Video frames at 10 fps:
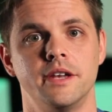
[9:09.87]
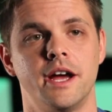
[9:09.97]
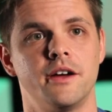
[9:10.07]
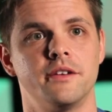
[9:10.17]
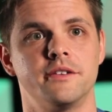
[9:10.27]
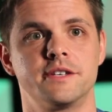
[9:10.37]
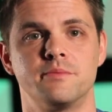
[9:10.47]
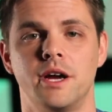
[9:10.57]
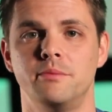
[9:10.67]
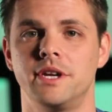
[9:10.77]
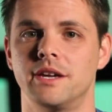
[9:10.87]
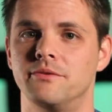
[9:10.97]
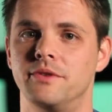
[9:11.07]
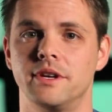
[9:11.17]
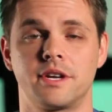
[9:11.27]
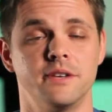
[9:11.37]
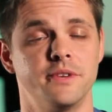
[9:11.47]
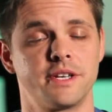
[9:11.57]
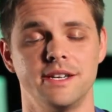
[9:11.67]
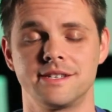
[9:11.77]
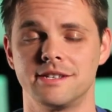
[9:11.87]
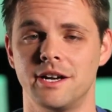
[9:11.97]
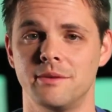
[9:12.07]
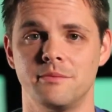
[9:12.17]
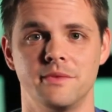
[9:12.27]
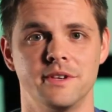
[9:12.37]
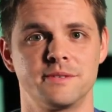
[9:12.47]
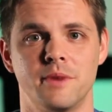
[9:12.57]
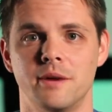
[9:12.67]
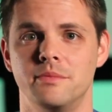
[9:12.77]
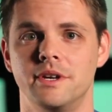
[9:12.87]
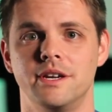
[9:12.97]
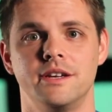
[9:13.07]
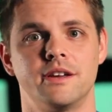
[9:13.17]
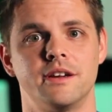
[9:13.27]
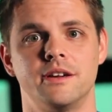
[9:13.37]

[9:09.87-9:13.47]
Now, this might be convicting to some, this might be